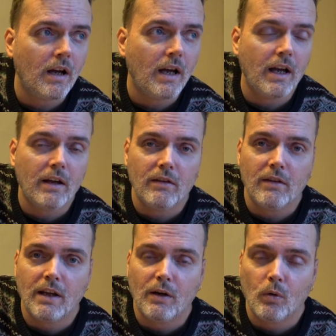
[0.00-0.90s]
I had
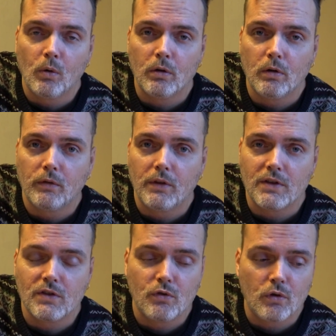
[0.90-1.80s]
near all of
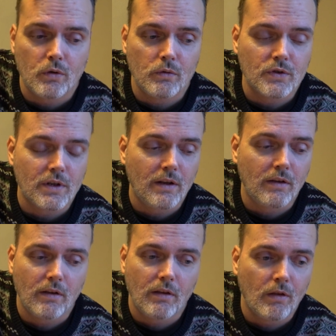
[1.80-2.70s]
these drones
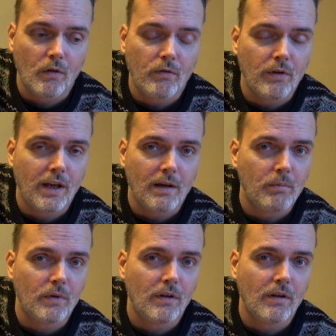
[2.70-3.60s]
and nothing
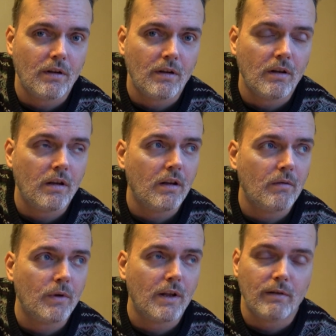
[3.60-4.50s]
happened
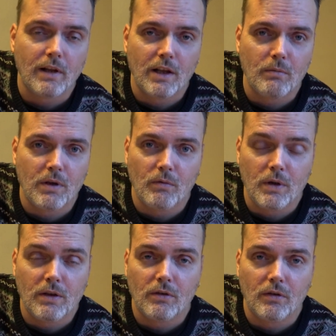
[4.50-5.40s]
when I fly them in
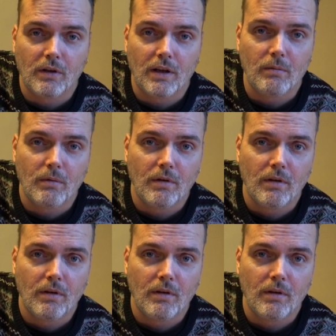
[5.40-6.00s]
winter time.